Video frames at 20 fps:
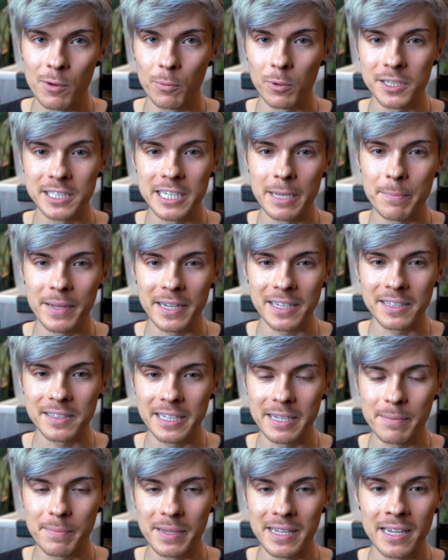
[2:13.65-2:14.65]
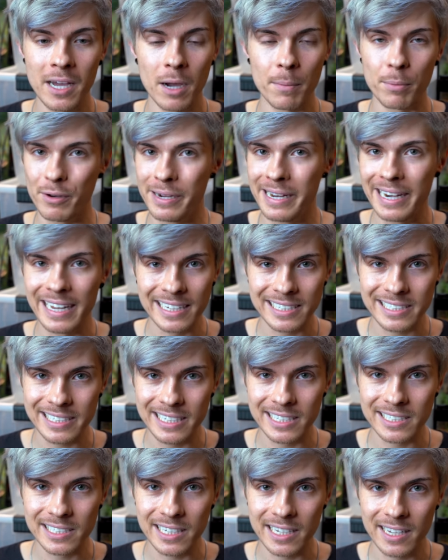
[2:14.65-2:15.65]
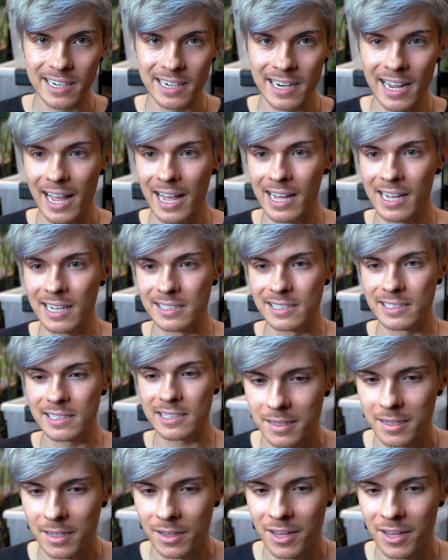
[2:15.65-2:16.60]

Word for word: will typically be a breeding season and